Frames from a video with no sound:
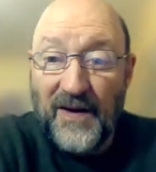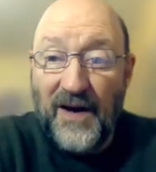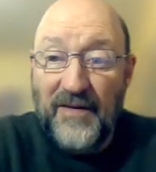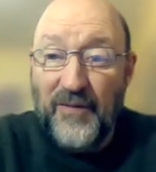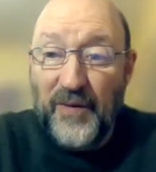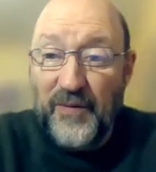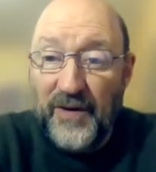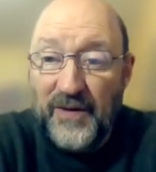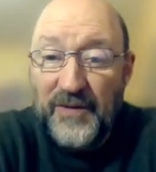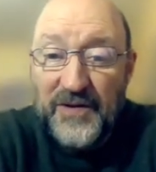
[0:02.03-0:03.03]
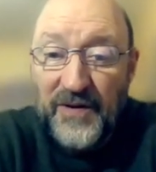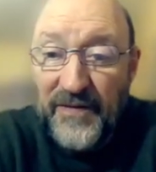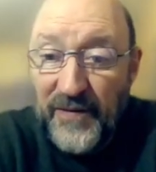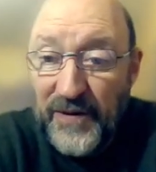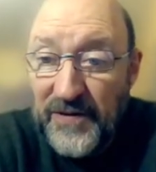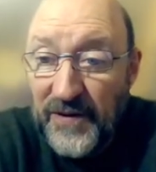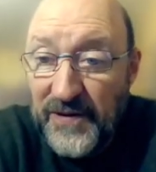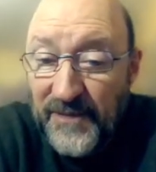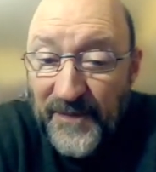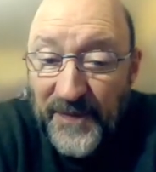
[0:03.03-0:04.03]
Hi everyone, welcome to Survey
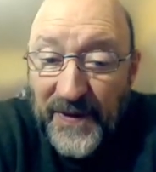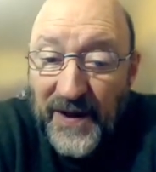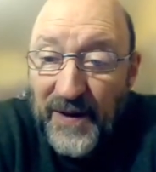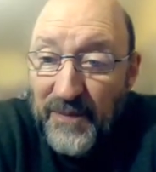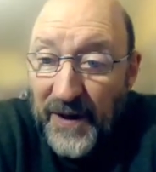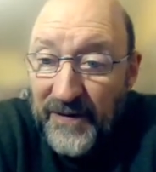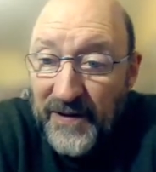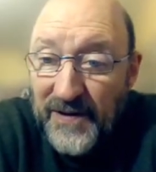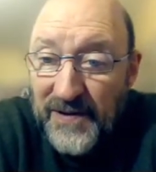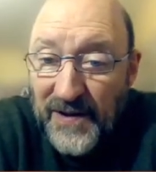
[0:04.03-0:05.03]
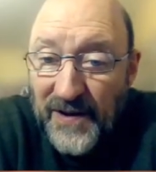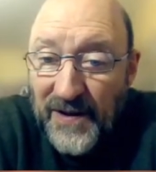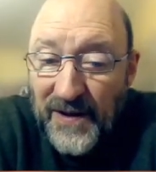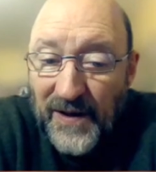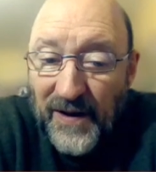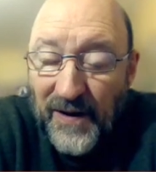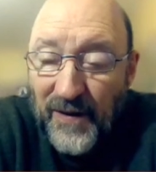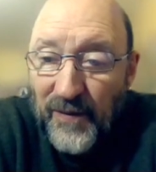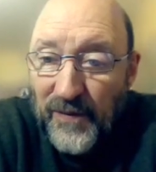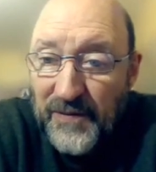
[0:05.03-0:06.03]
Research Methods.
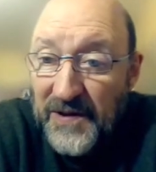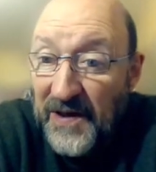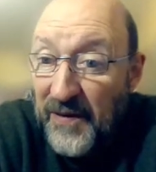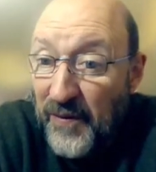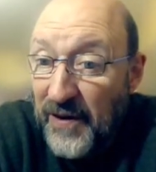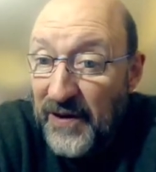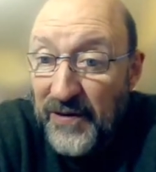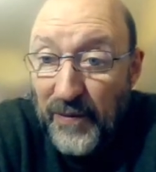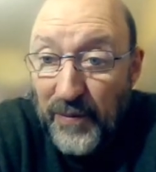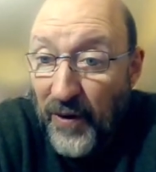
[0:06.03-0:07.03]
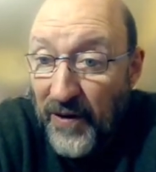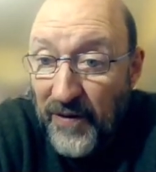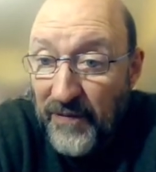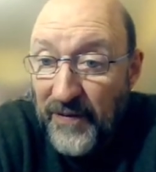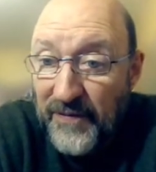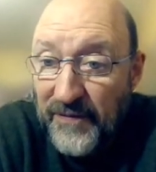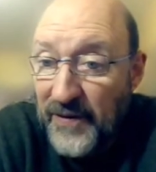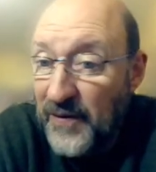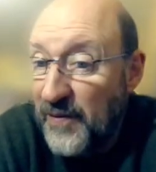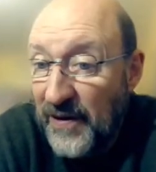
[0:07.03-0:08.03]
Tonight we're going to do a broad
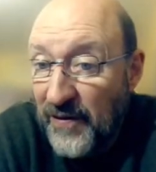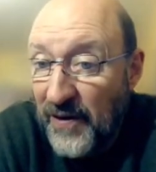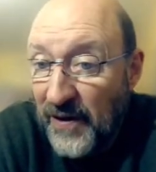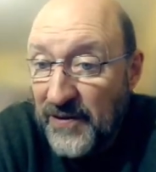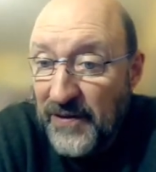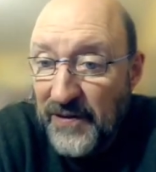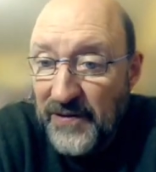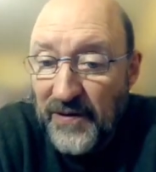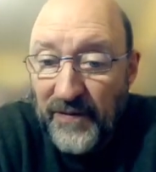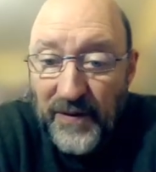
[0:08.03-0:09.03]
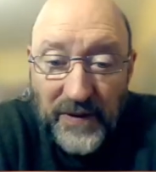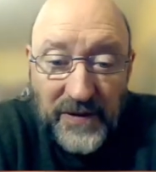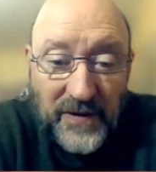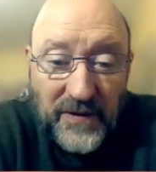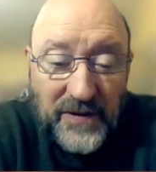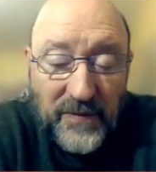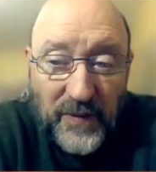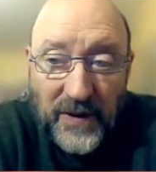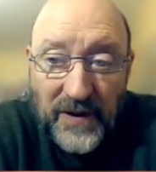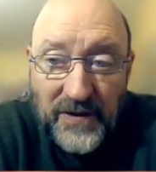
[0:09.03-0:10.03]
overview and introduction to survey research.
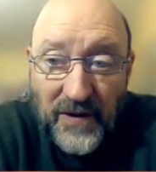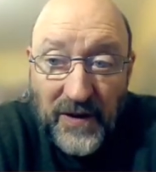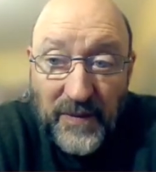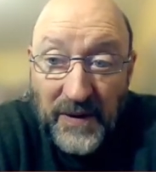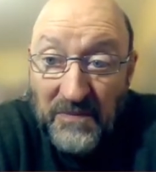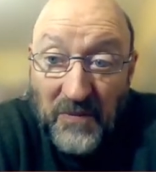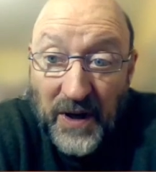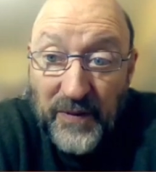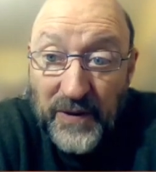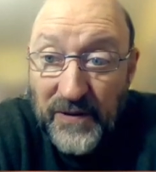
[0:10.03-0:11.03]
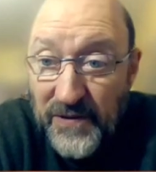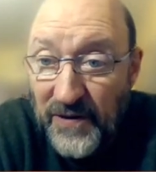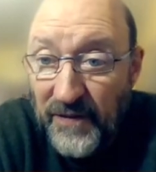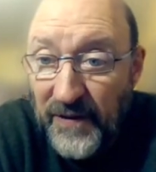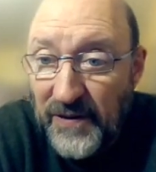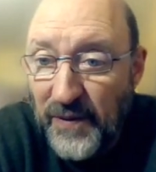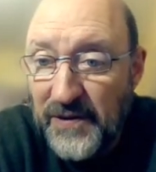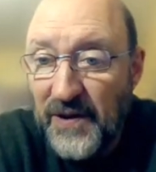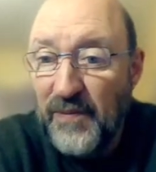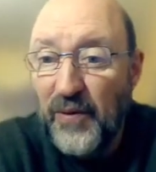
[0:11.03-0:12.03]
We're going to talk about why do we use surveys,
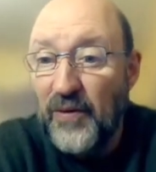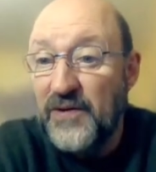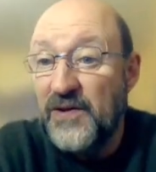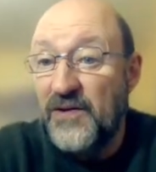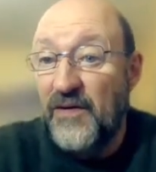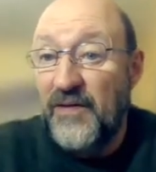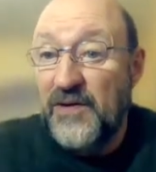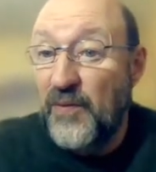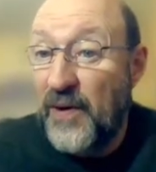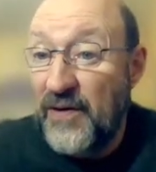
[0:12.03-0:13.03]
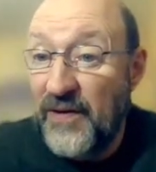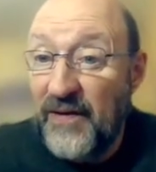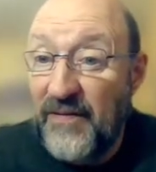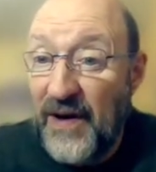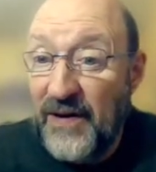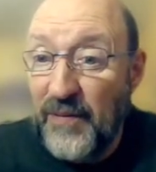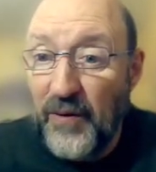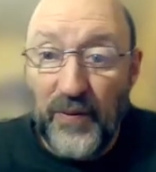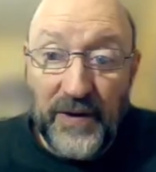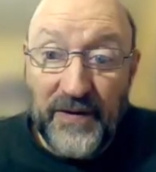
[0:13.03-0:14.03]
what's the importance of surveys, and when are they
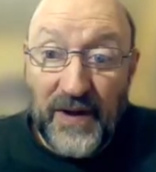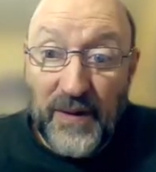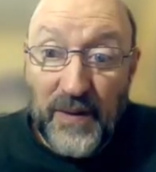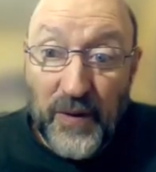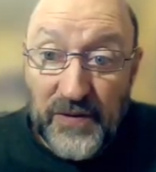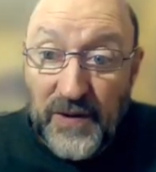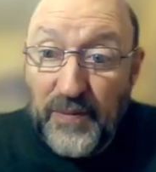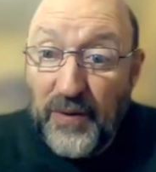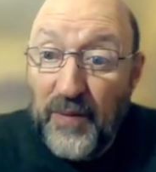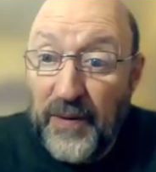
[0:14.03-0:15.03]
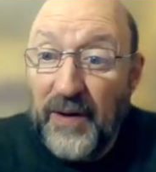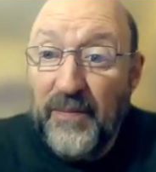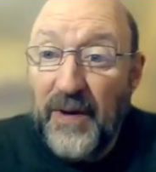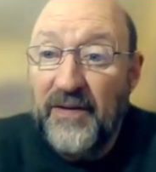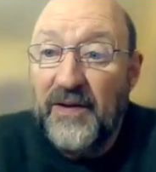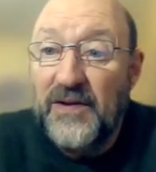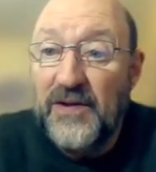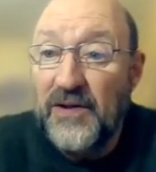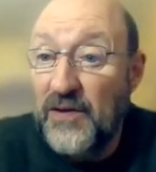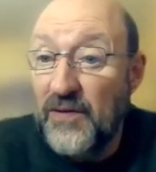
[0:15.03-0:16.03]
valuable, when are they the most appropriate method
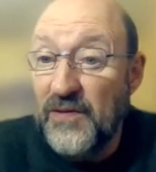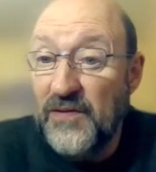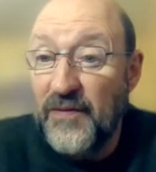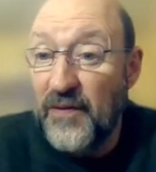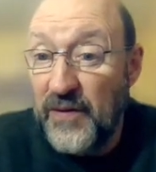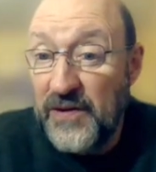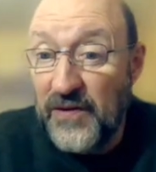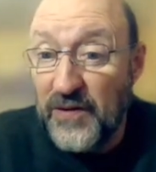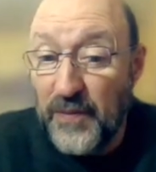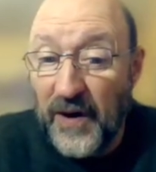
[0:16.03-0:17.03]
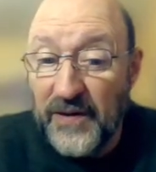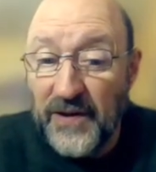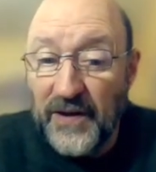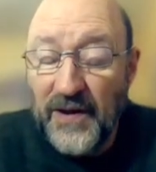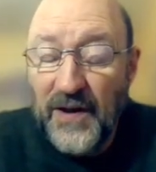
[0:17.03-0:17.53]
to use for a research project.